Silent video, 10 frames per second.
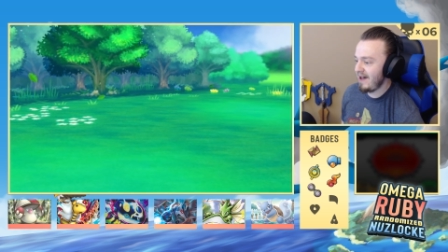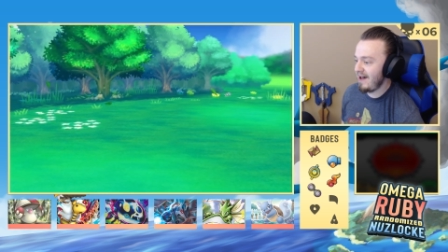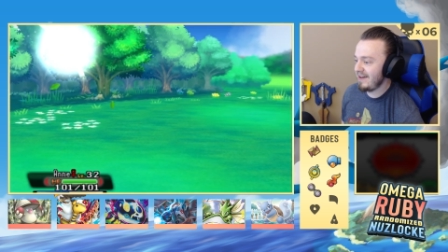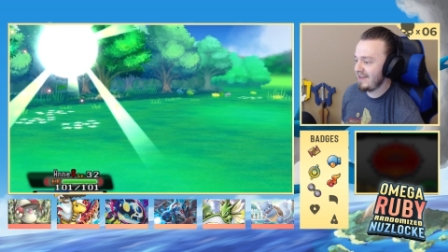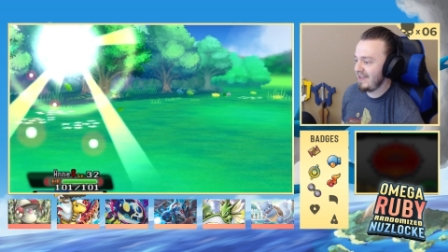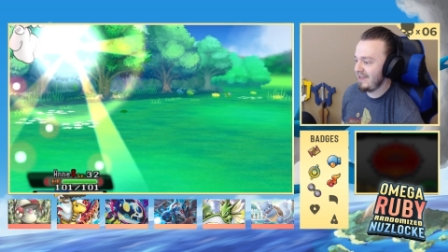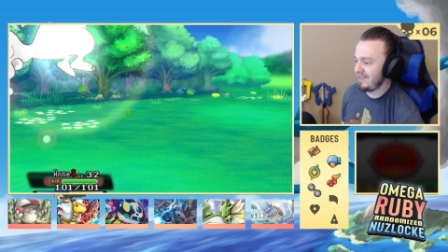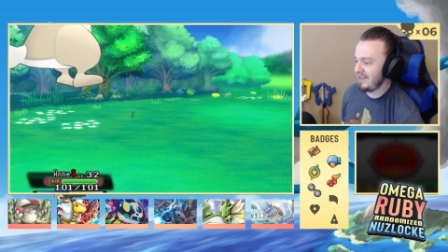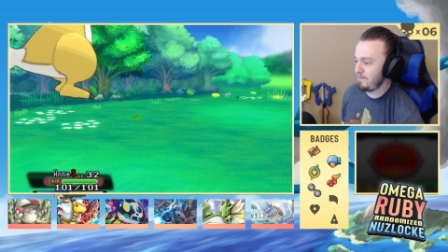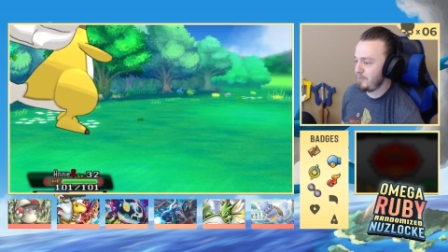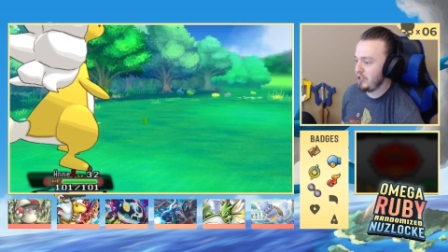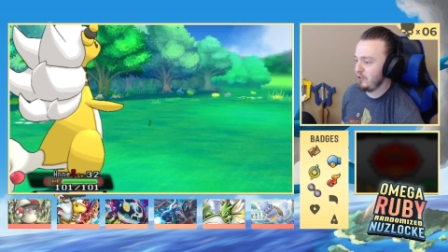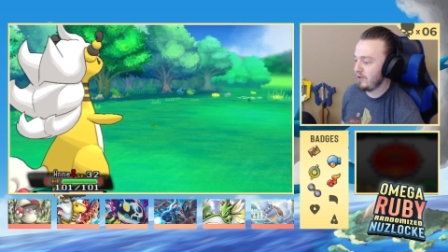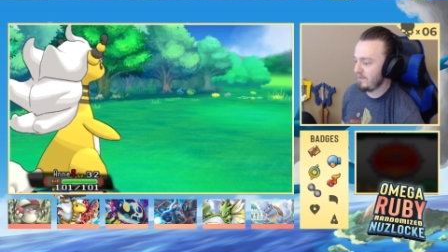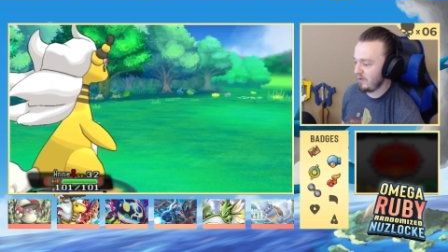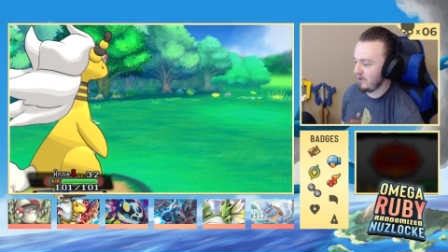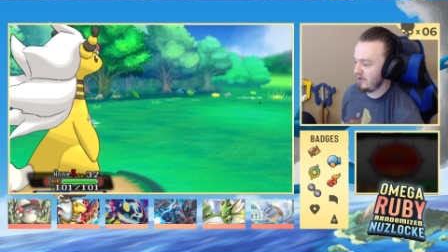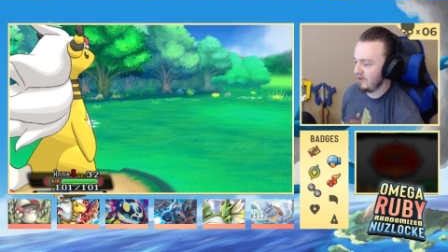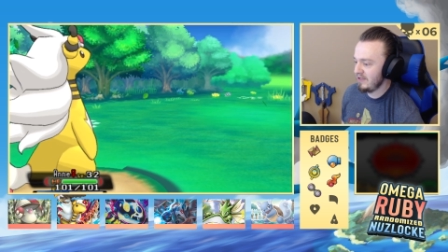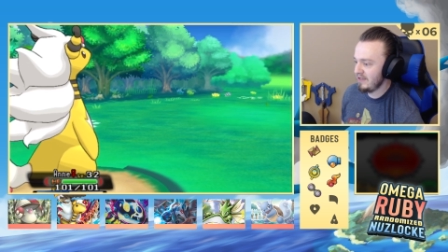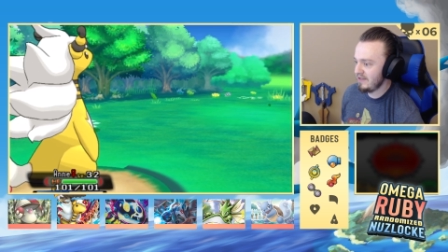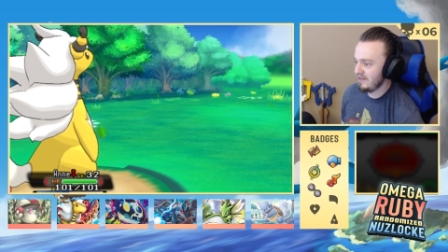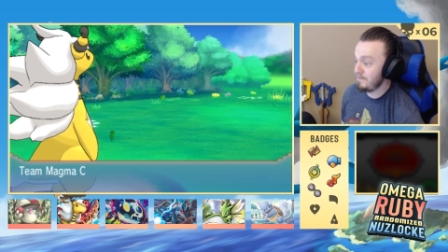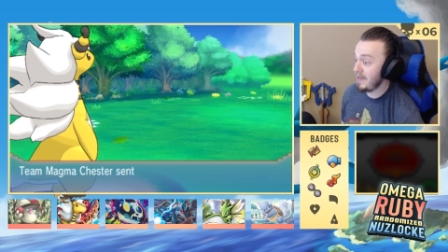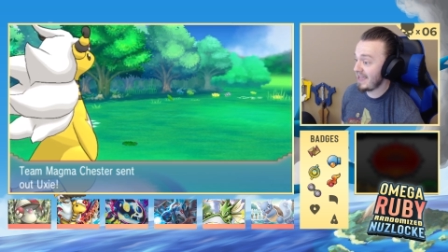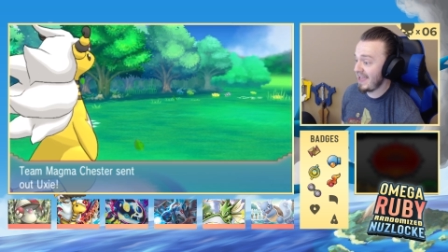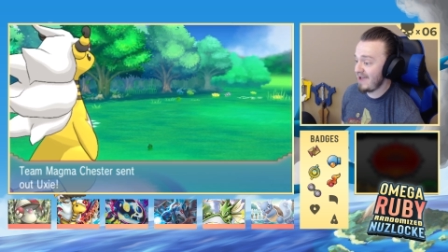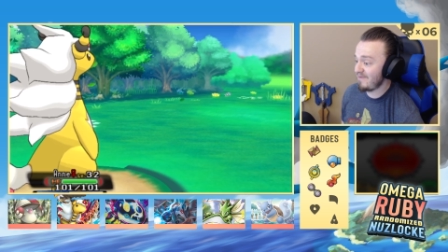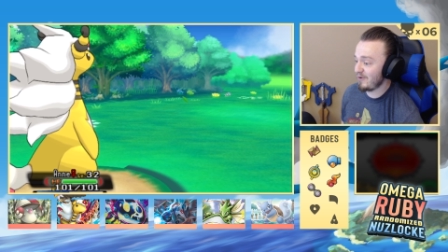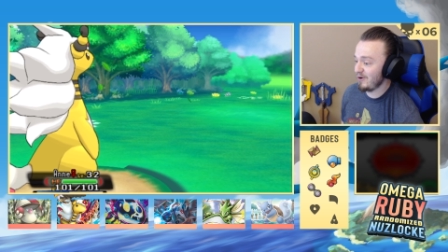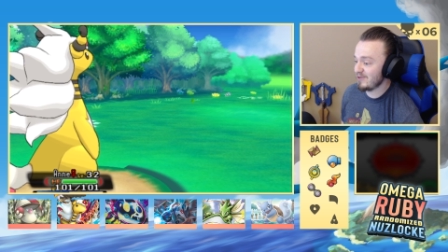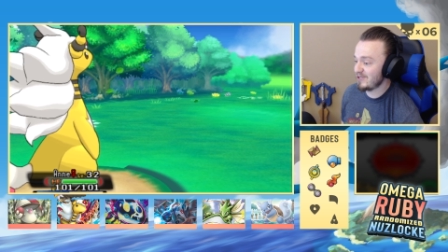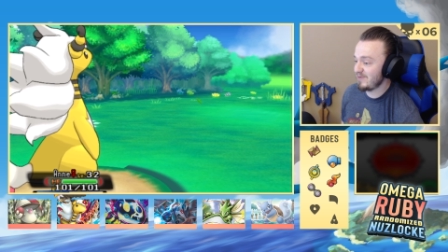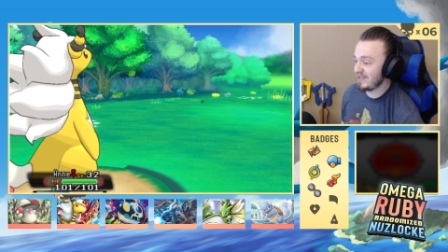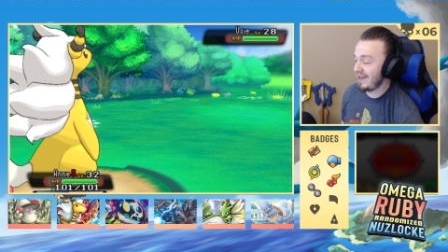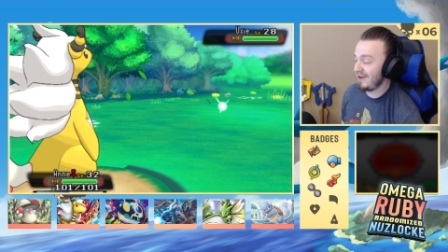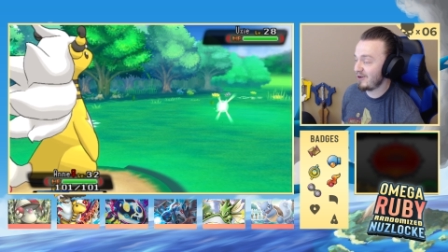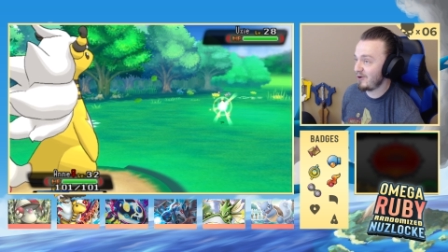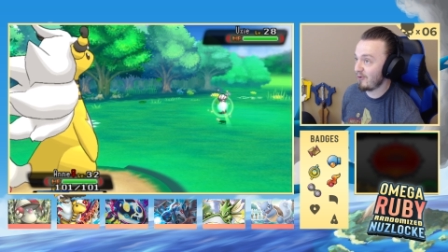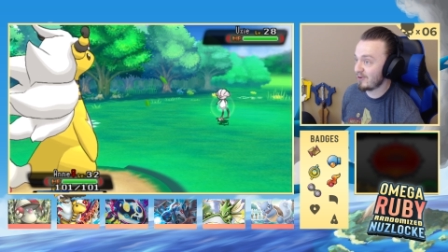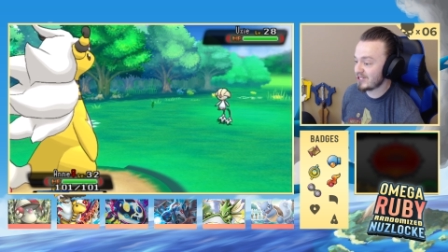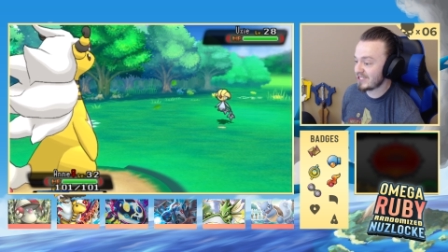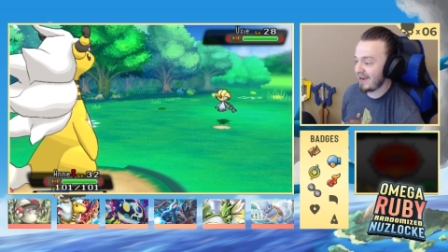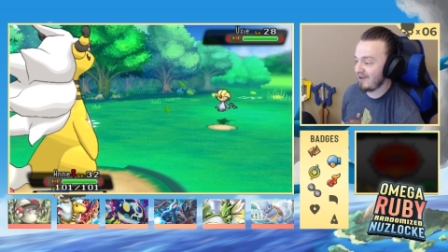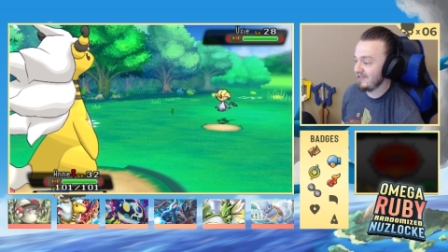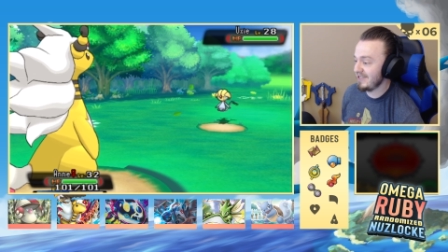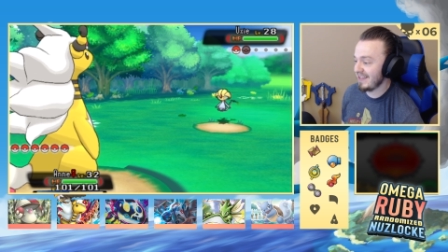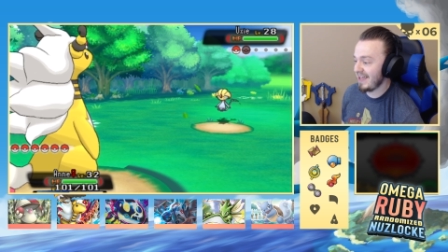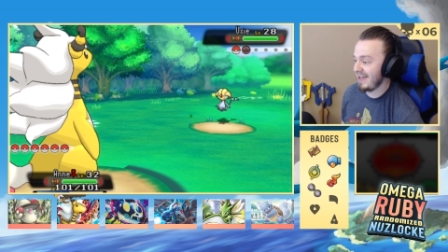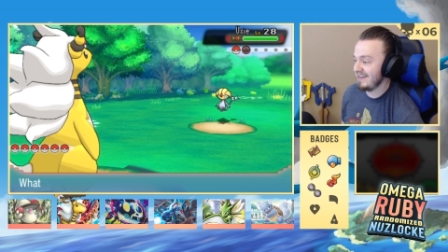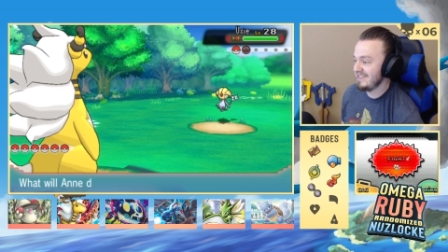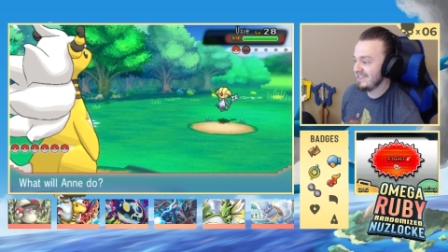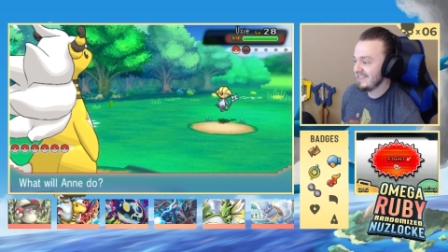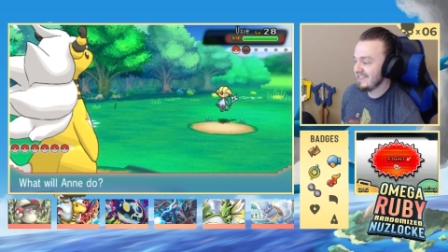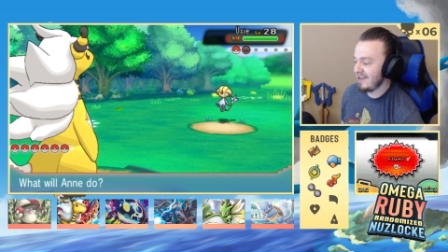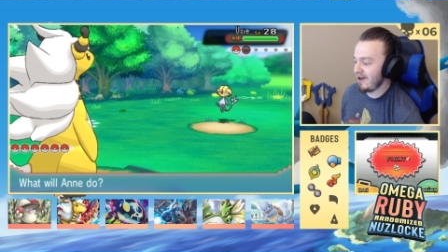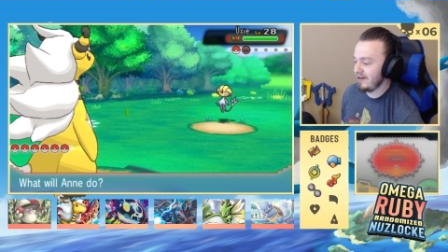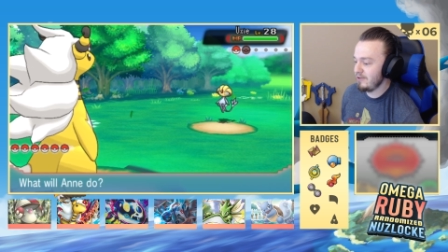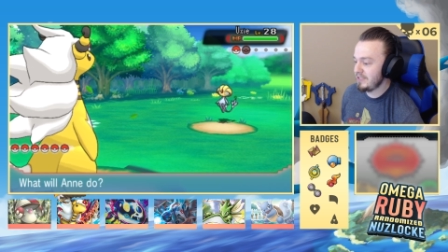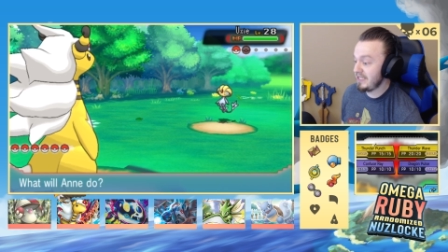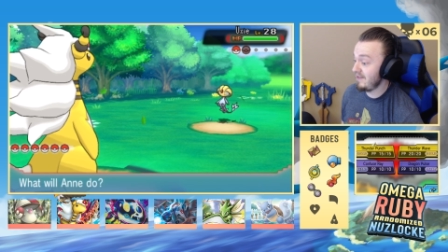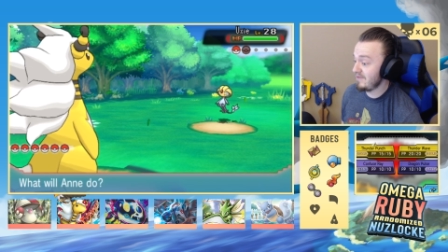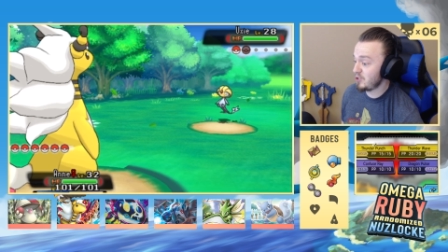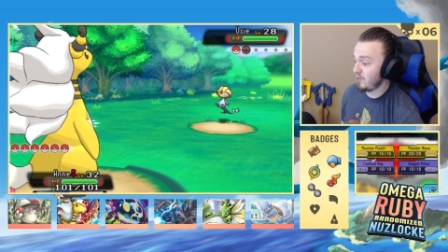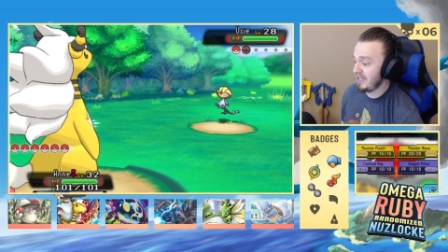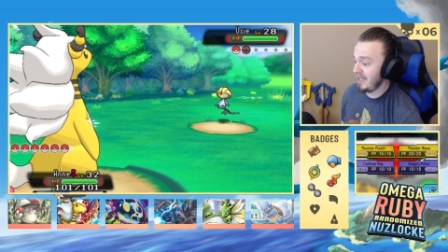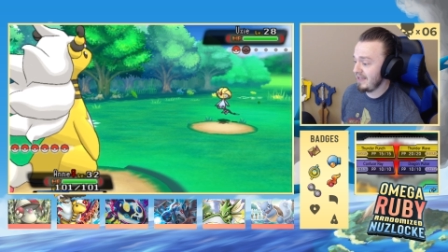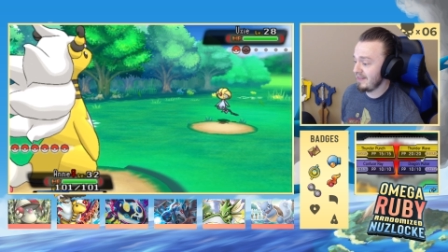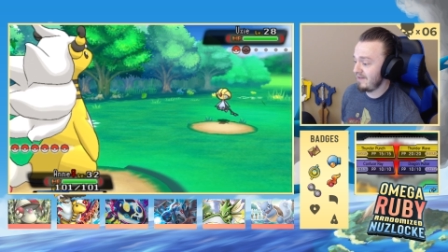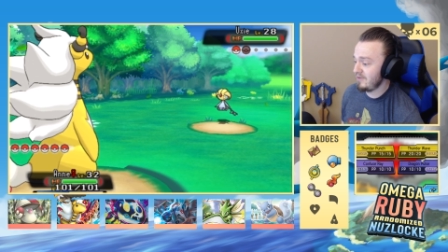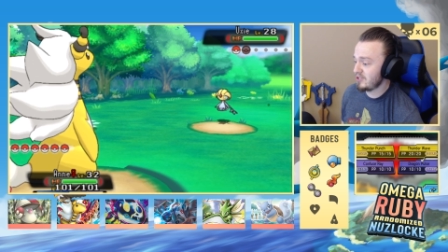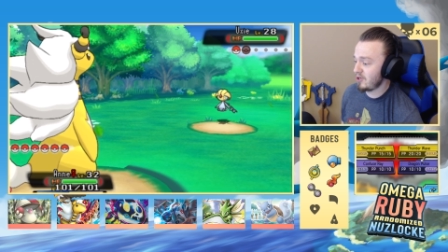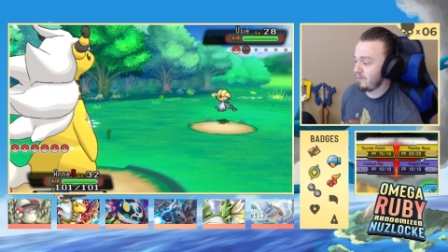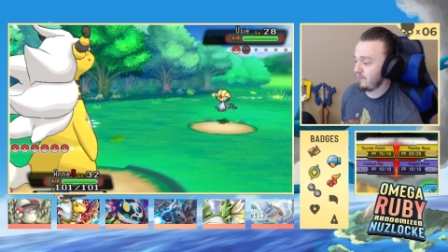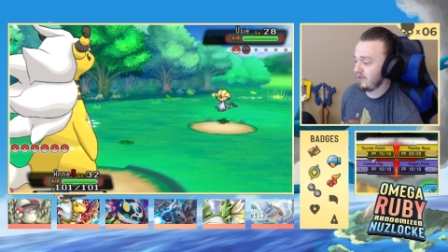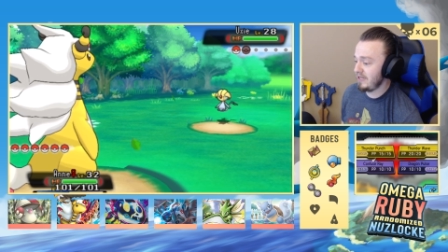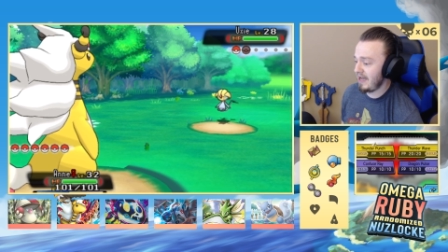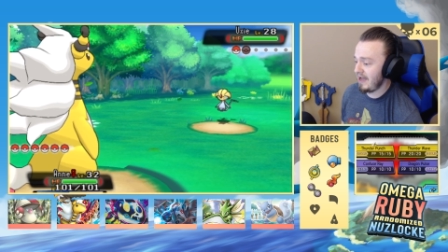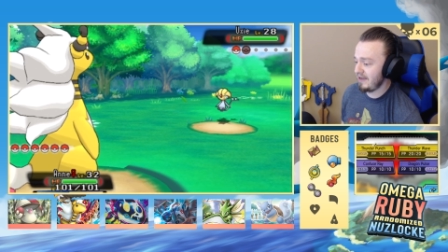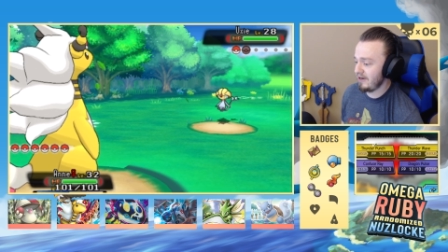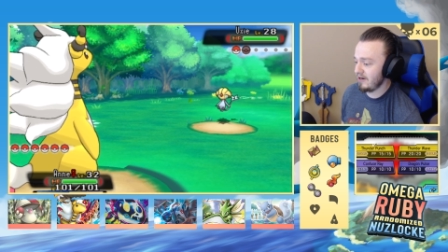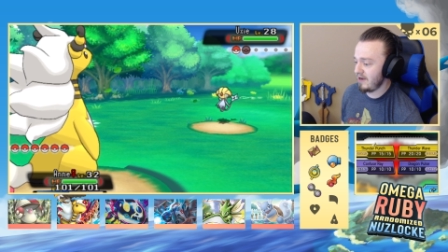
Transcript: Ane, the beautiful Mega Ampharos with that gorgeous hair. Look at that. All right, Uxie level 28. Levels are pretty high here.